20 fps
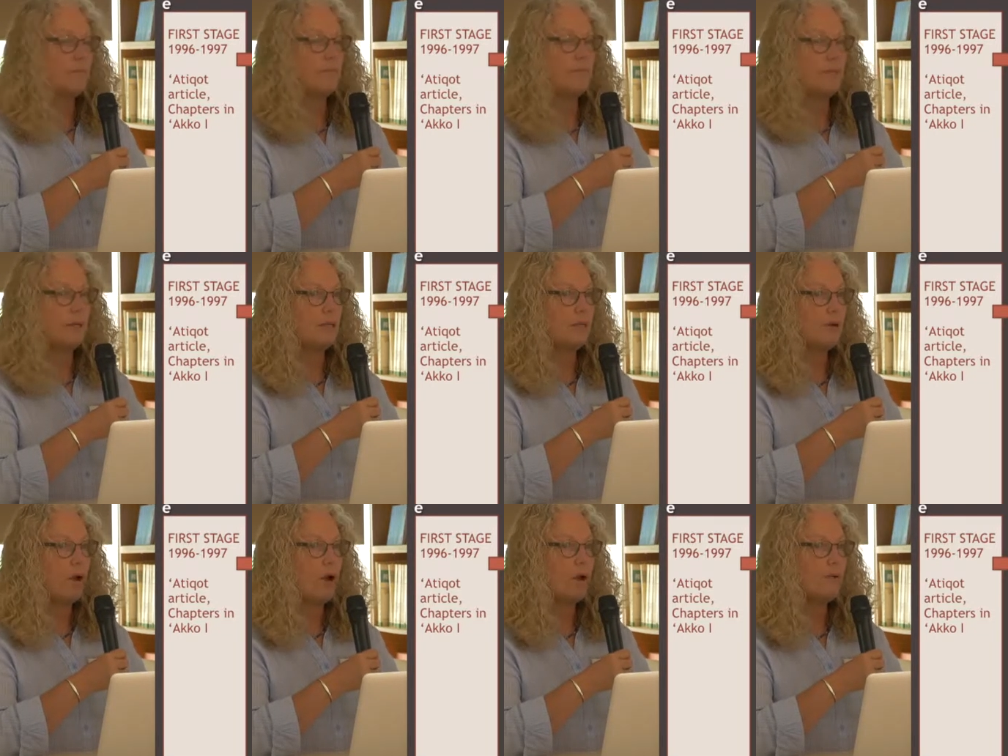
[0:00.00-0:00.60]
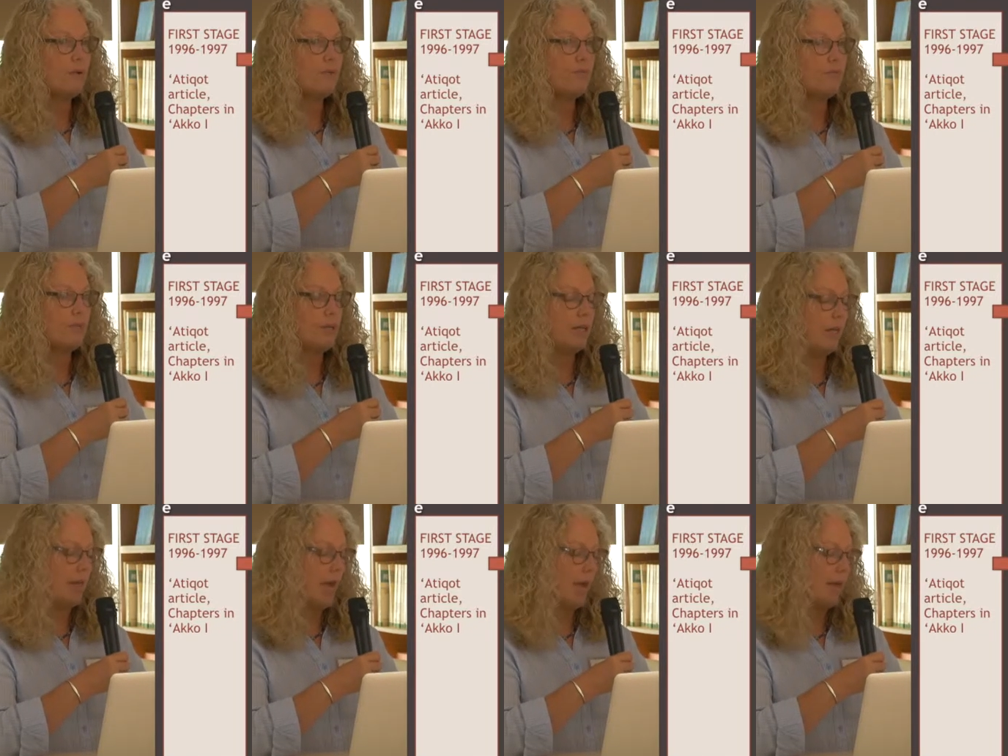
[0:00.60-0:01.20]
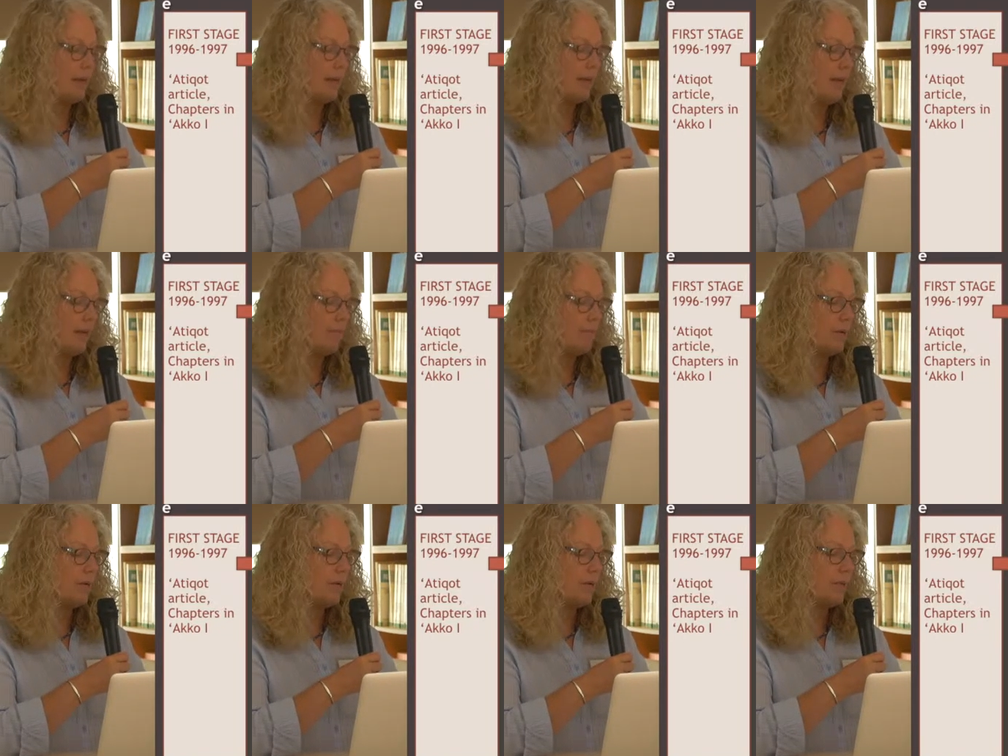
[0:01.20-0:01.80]
petrography and
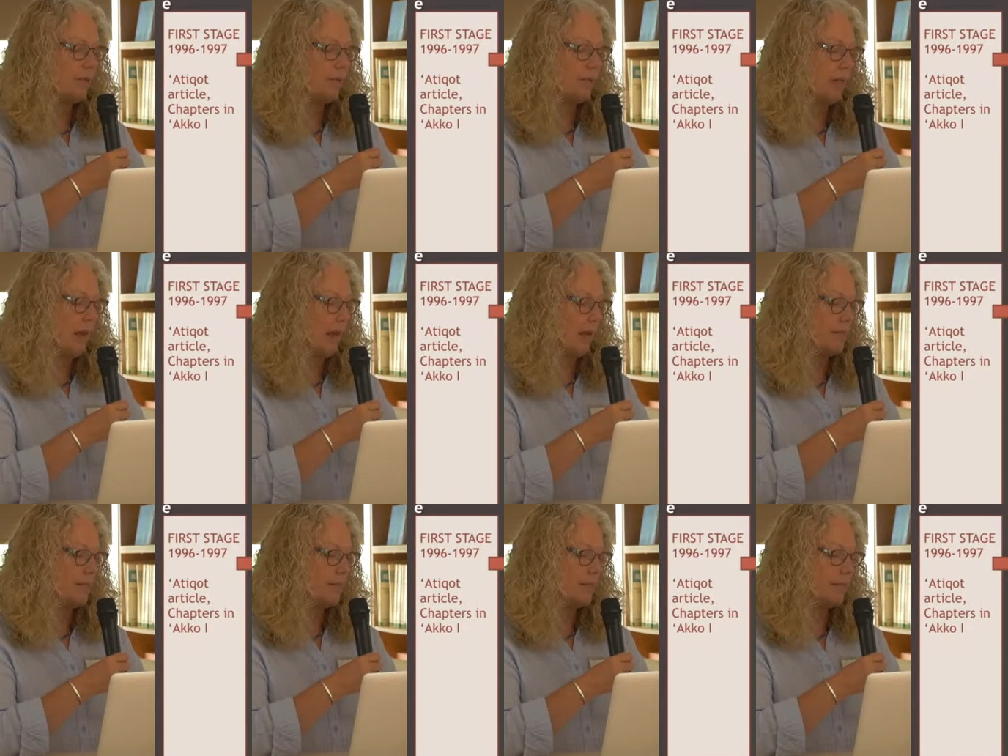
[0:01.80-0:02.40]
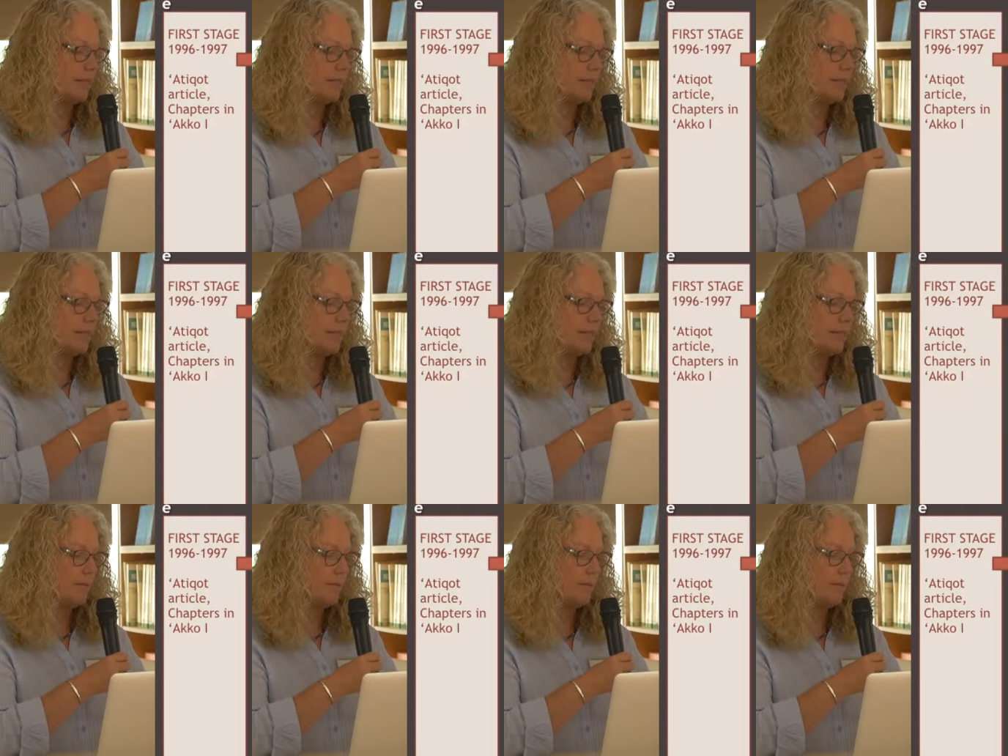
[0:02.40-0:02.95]
chemical analysis.